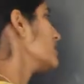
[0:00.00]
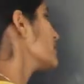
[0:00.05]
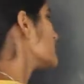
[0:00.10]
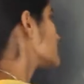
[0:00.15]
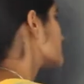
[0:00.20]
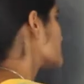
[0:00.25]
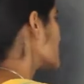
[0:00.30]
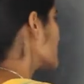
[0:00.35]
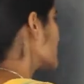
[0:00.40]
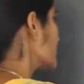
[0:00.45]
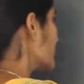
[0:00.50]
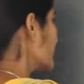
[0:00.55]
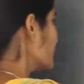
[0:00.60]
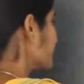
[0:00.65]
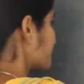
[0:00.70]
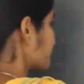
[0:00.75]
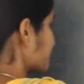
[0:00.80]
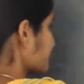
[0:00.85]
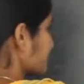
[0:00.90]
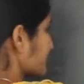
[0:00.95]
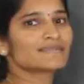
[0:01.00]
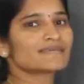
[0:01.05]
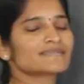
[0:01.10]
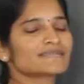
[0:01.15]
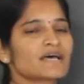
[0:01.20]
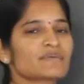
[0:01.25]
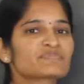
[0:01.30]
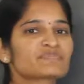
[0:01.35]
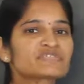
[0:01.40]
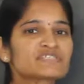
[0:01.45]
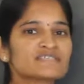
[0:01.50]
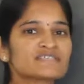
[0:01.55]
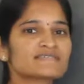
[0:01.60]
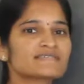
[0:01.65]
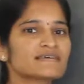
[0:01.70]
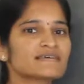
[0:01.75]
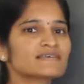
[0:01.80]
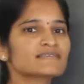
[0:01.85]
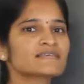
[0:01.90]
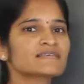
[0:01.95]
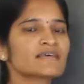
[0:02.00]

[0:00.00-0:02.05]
So the substances